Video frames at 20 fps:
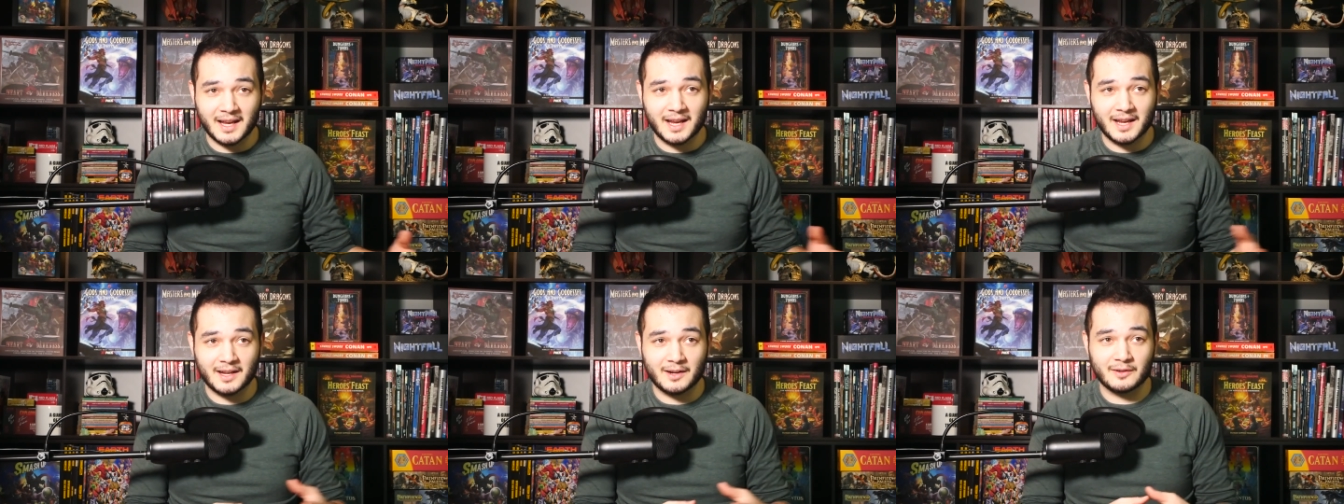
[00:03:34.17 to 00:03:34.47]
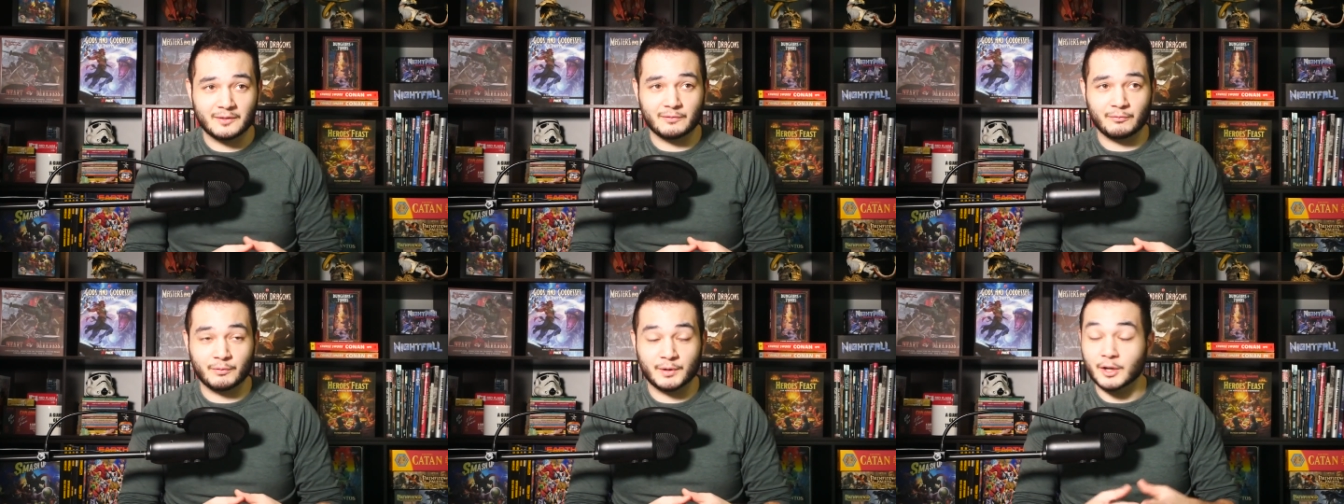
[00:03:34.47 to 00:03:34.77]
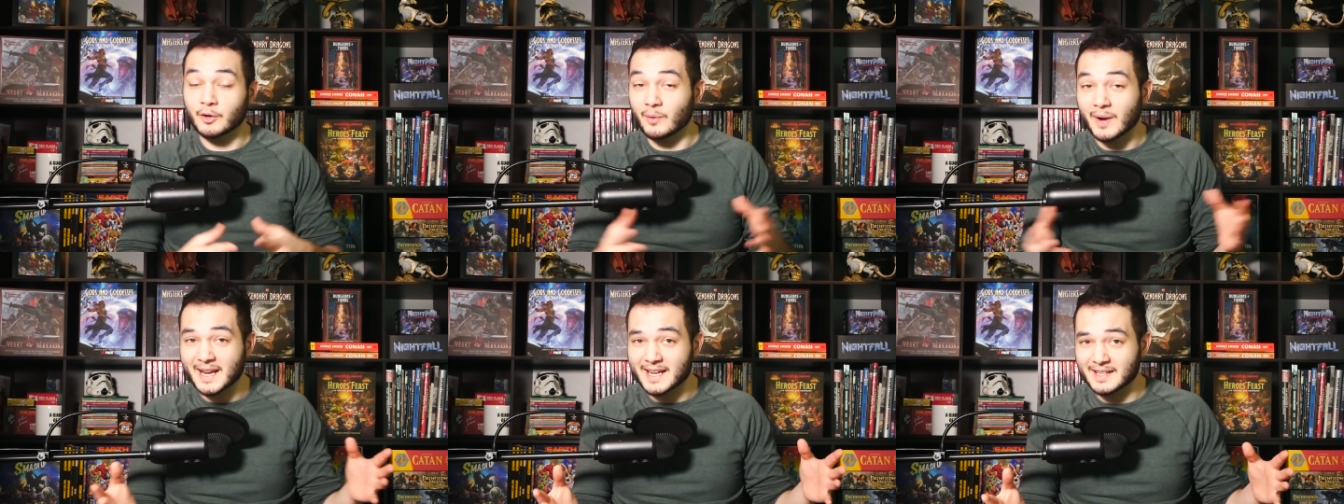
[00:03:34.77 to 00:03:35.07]
and
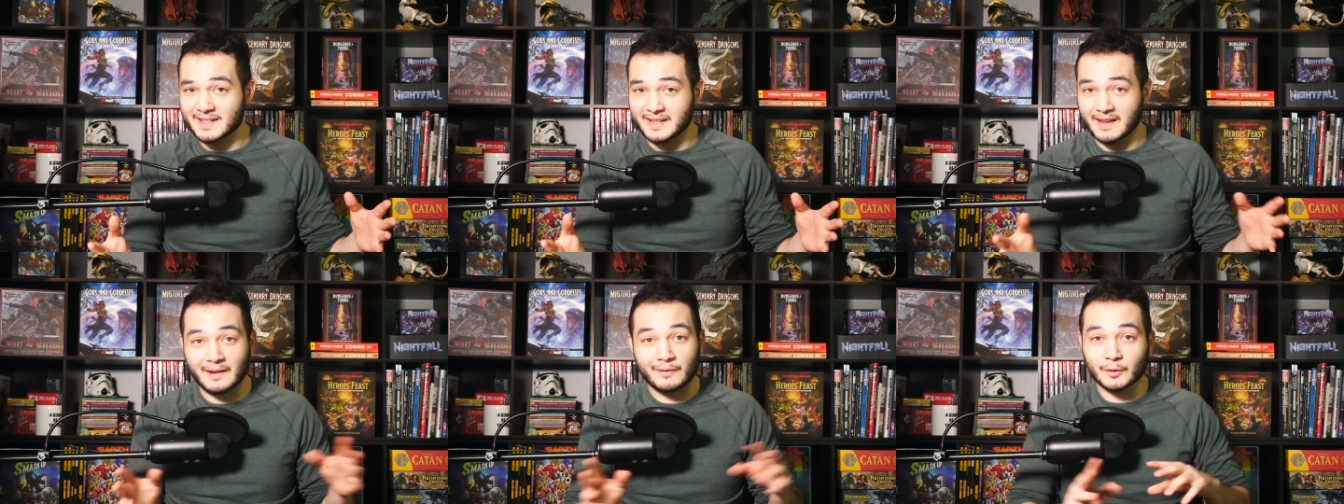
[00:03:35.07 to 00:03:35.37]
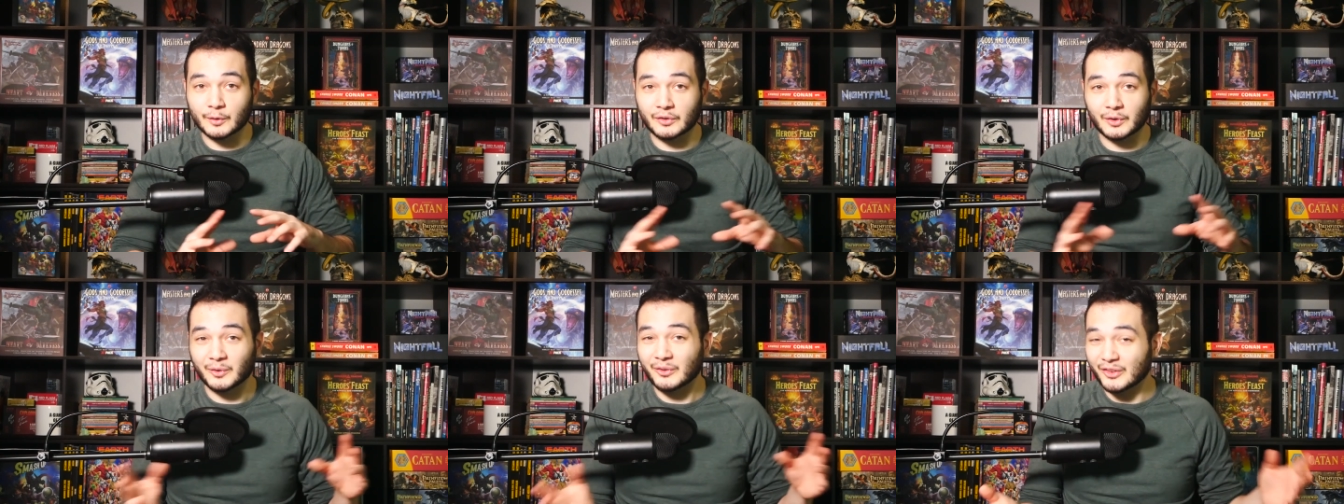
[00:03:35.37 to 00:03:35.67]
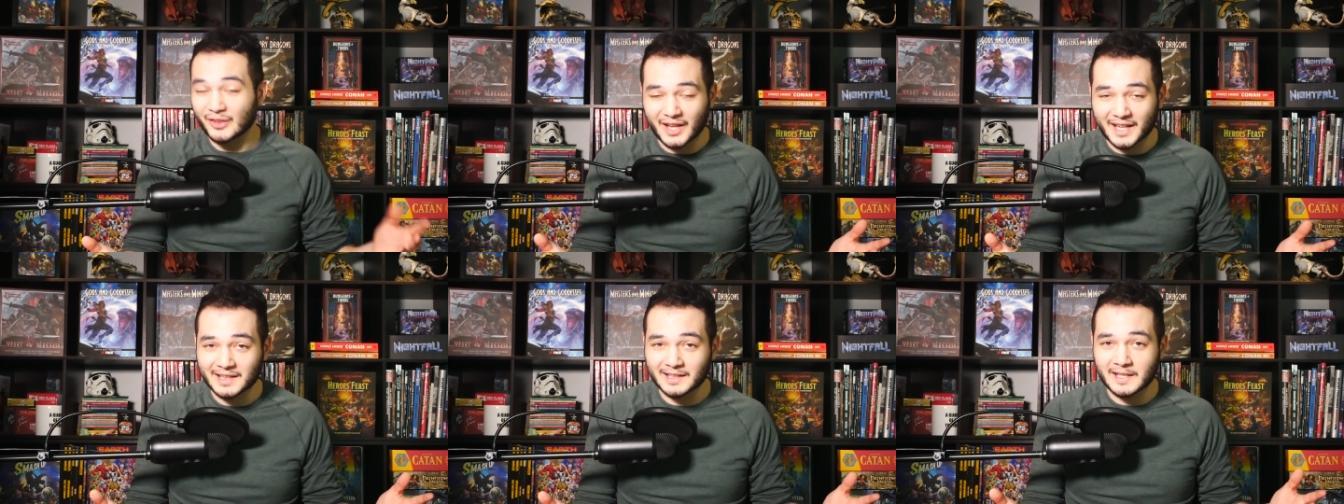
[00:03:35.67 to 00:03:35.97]
regret it ever so
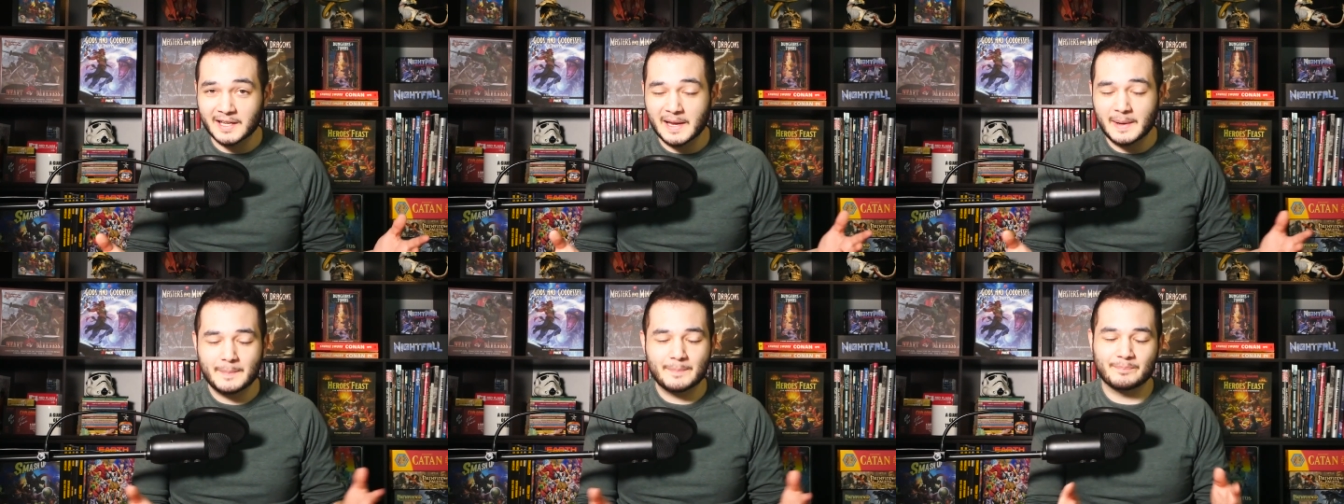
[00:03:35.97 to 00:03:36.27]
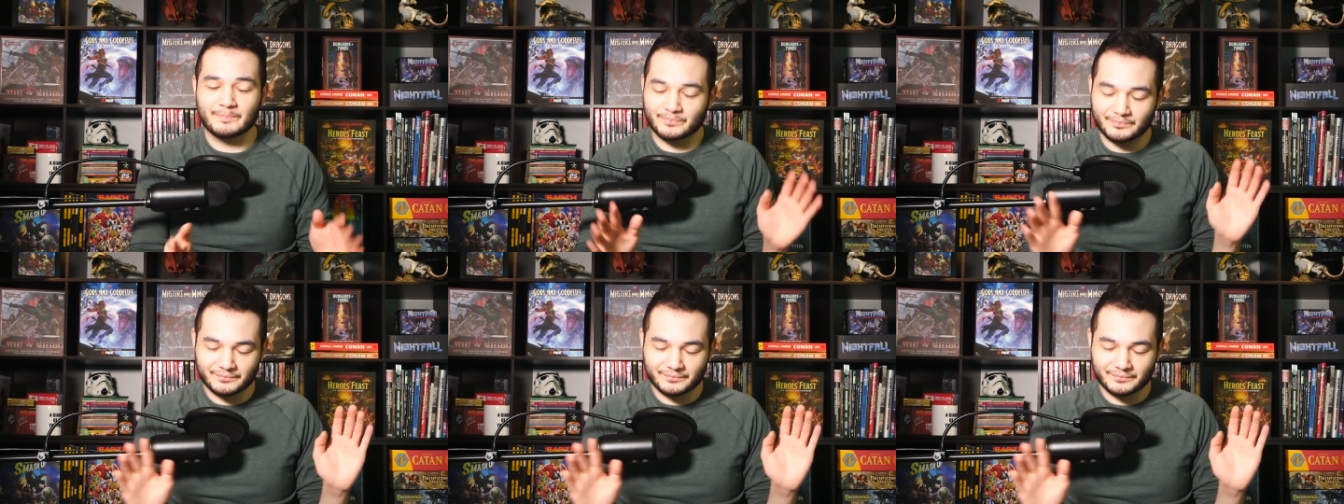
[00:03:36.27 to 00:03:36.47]
slightly